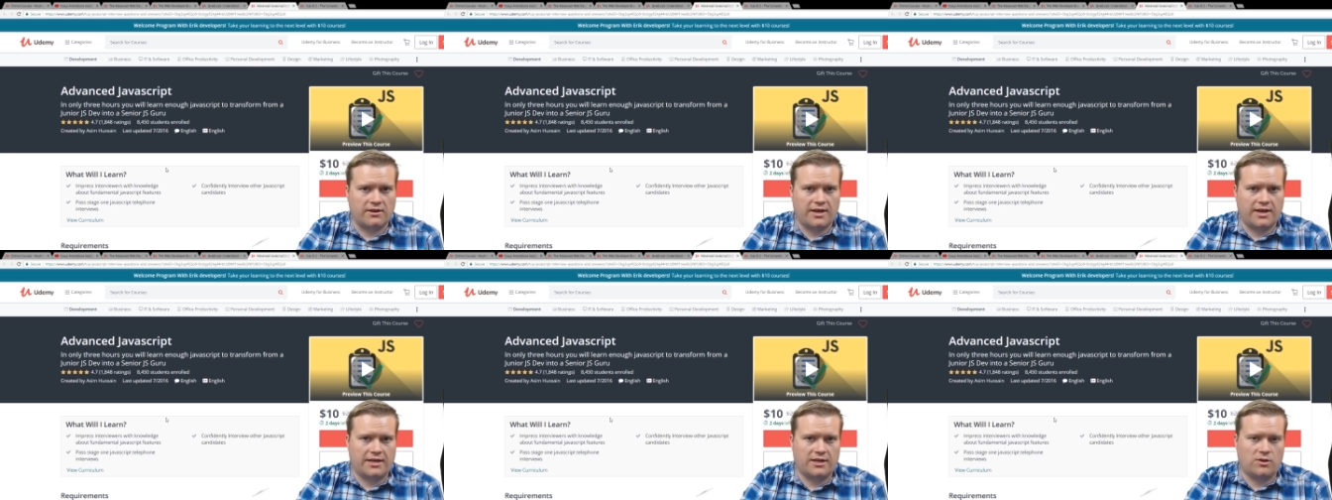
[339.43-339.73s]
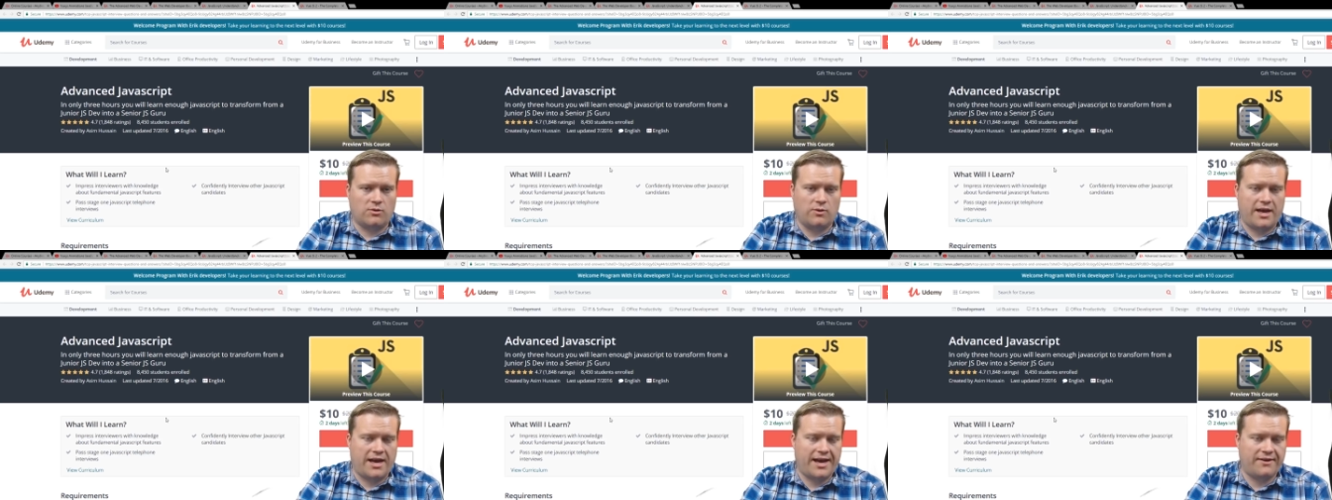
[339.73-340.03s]
and
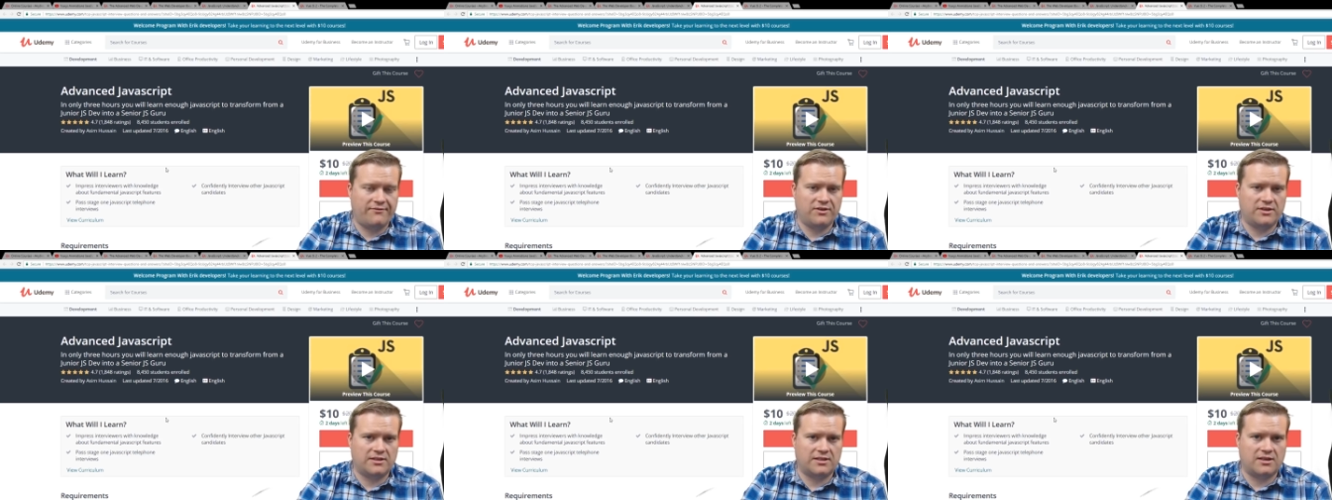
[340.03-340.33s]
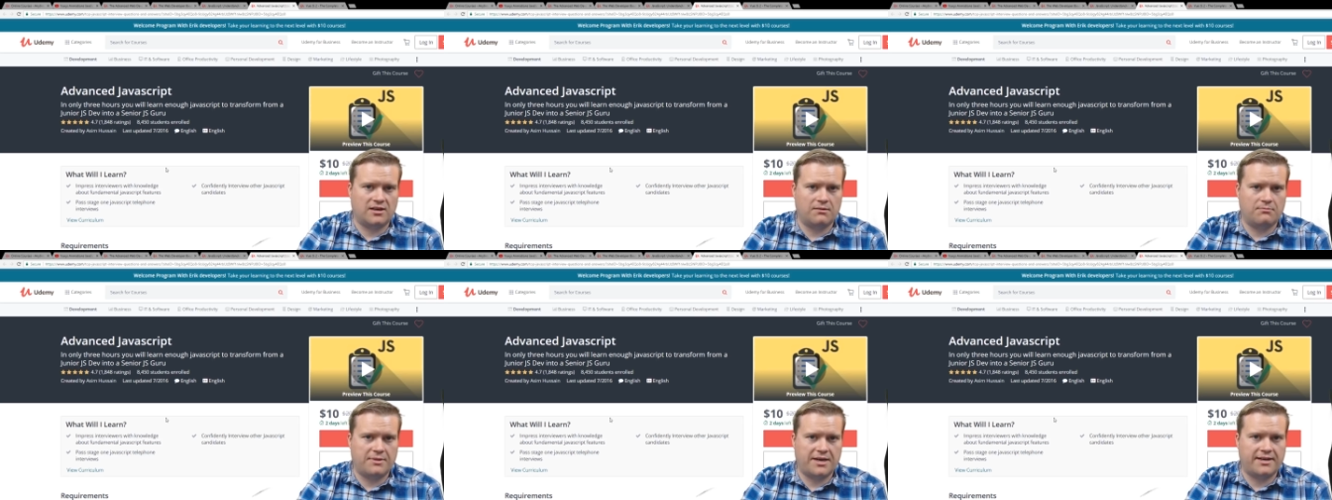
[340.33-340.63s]
you haven't
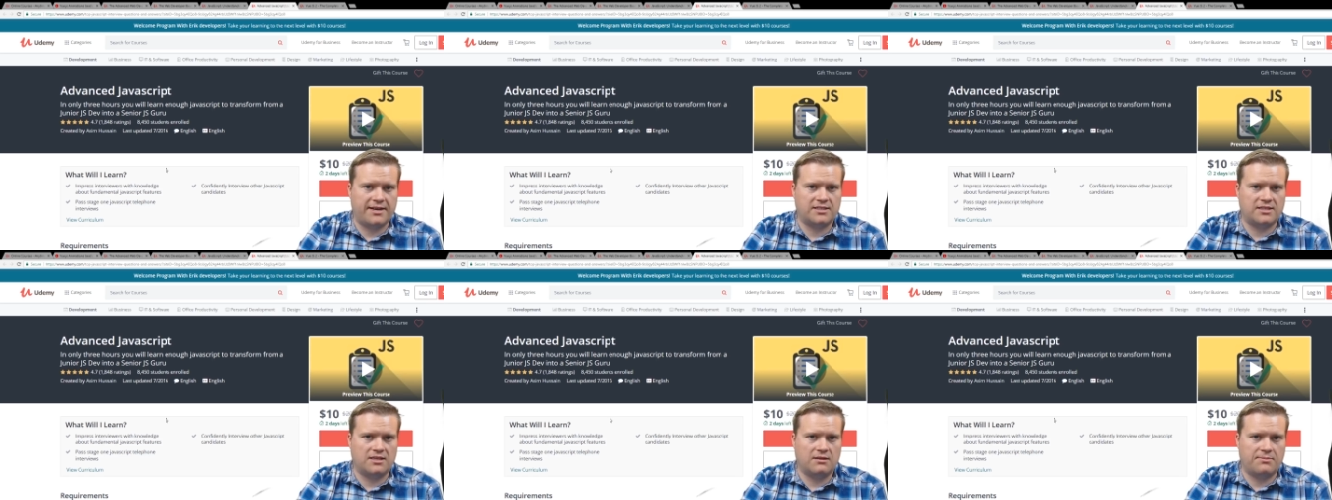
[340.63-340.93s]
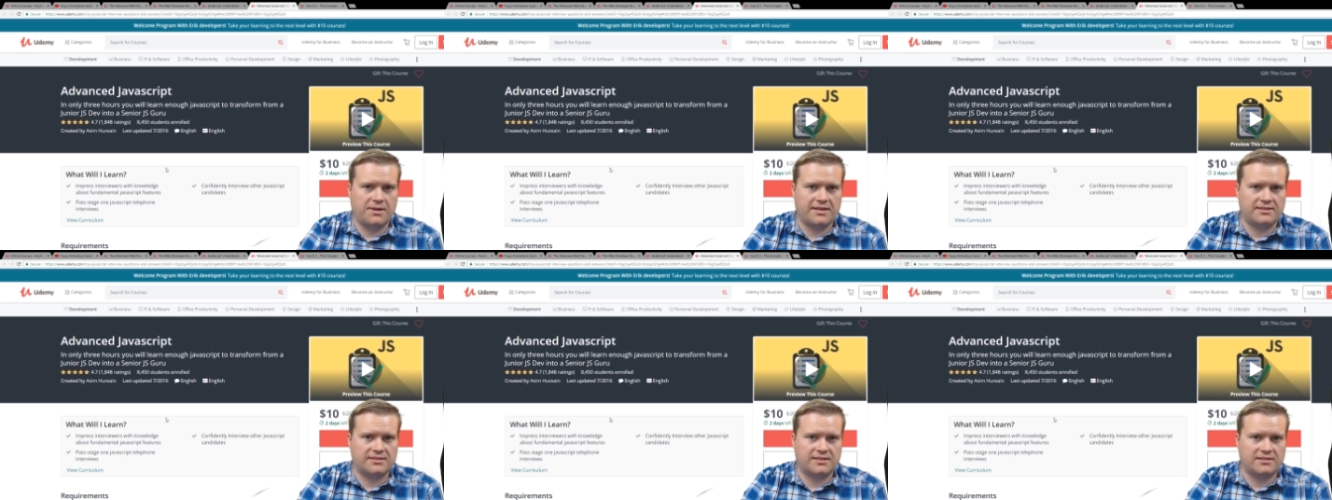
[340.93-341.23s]
gone back to the
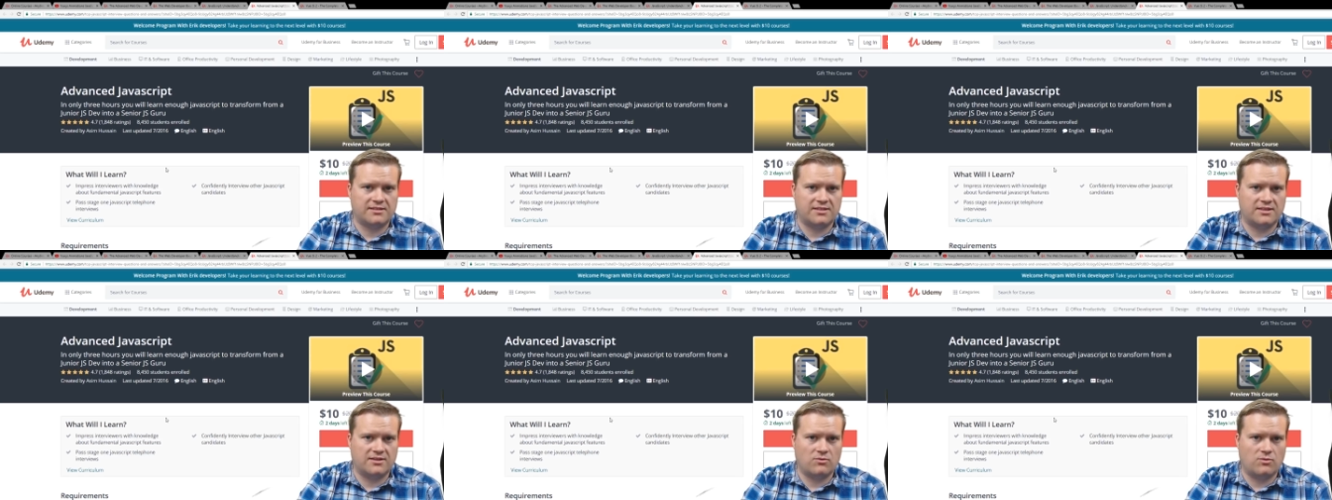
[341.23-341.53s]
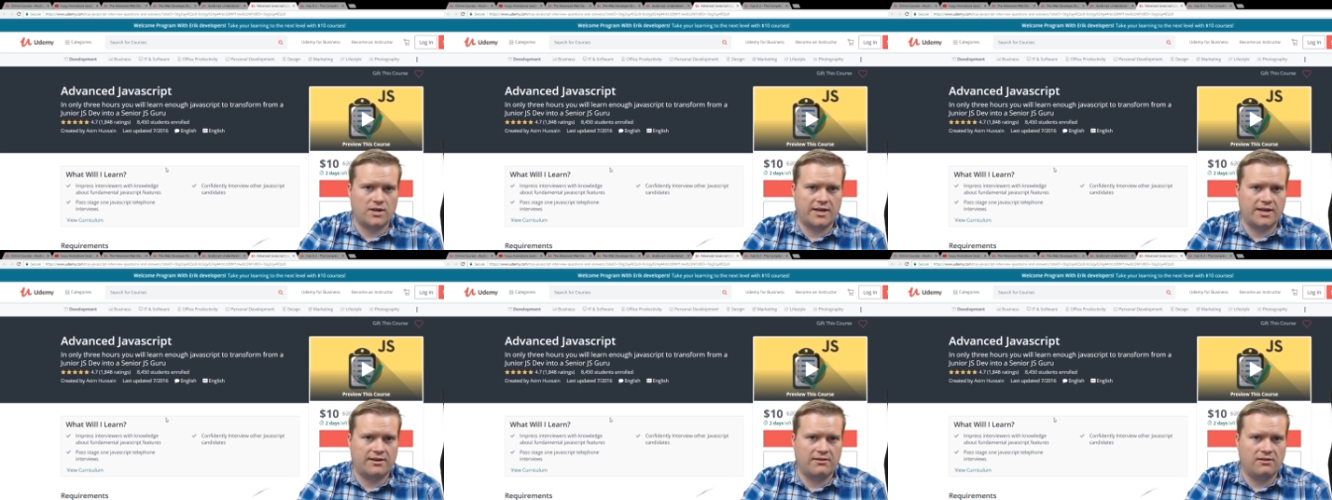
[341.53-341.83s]
basics in a
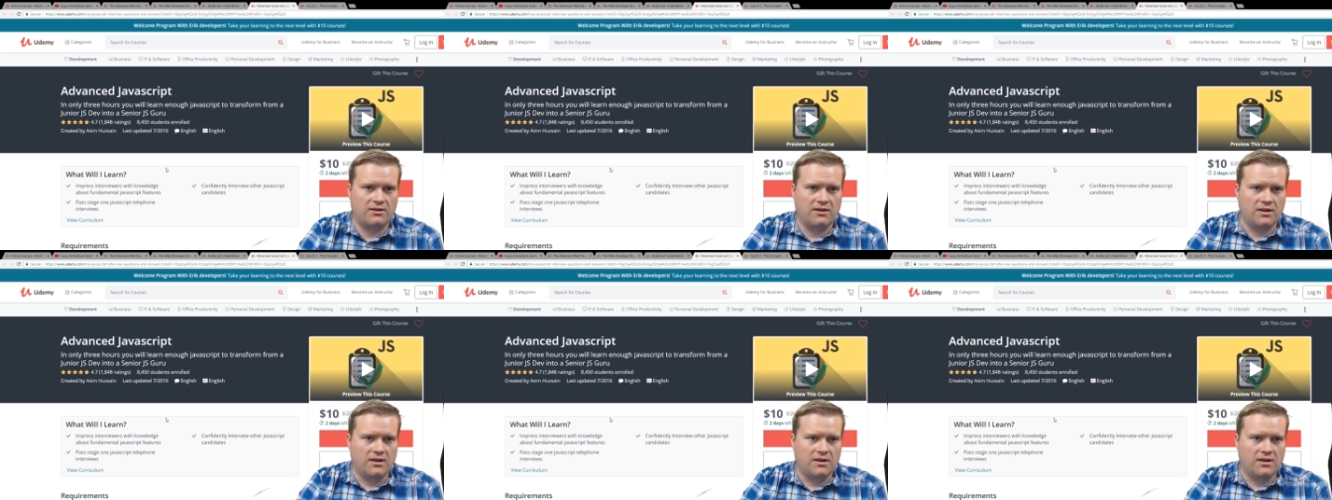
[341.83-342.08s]
while,